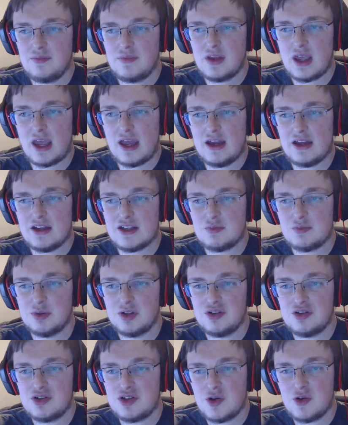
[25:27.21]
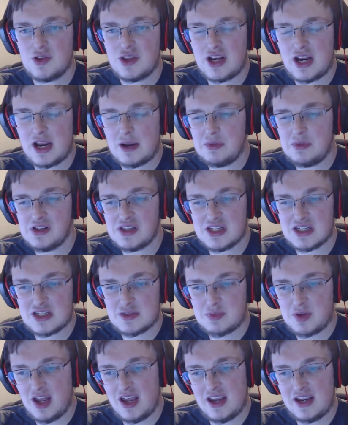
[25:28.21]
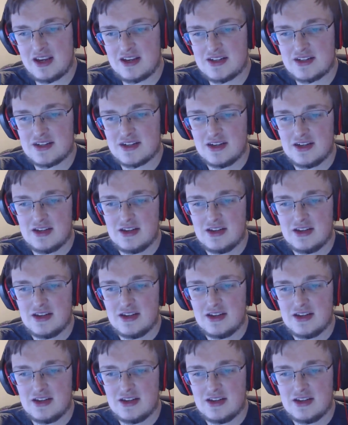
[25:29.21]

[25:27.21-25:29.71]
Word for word: has Bluetooth-enabled displays